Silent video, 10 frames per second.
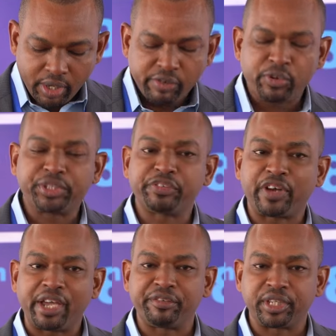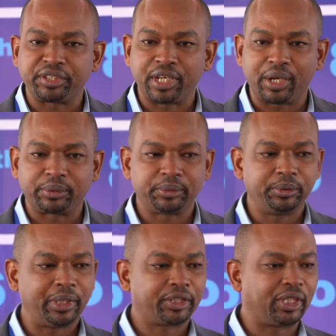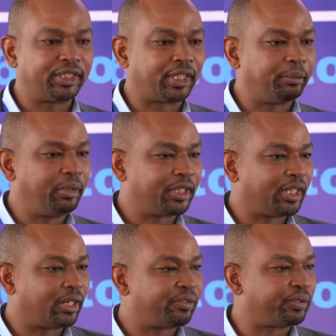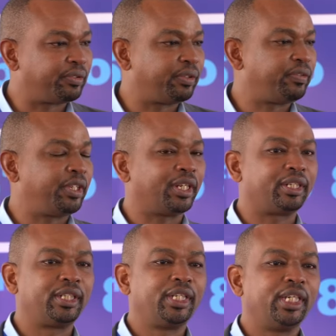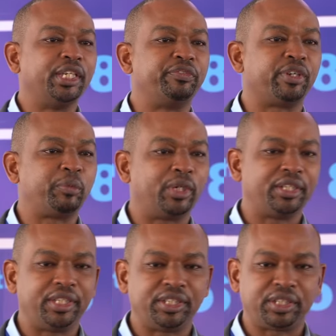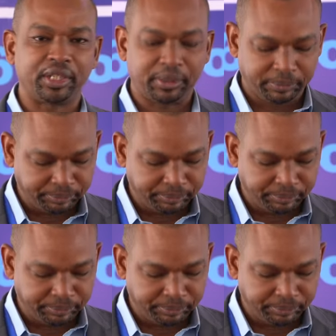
45 years now. We actually celebrated our 45th year in February this year.